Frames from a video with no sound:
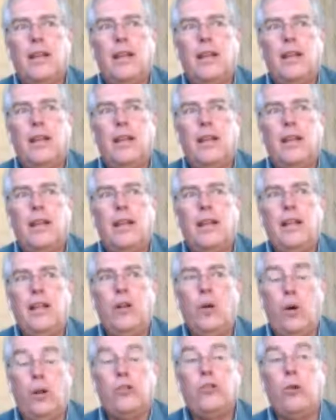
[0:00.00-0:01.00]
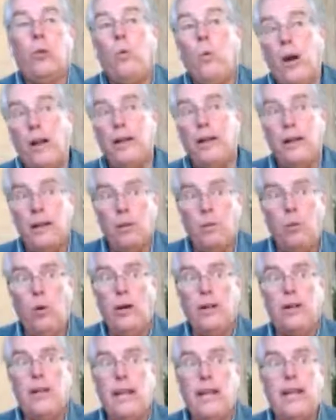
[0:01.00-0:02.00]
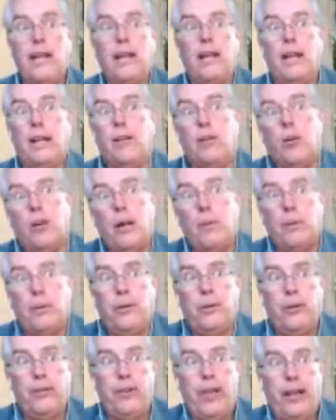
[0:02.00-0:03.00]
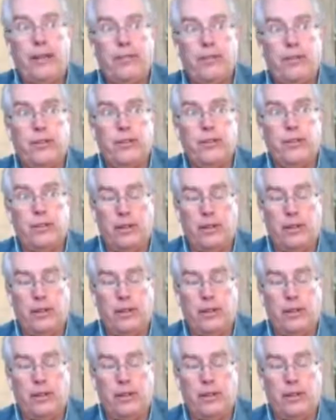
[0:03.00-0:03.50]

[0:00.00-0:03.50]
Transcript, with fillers: the you know, and so one one day, I don't know, a couple years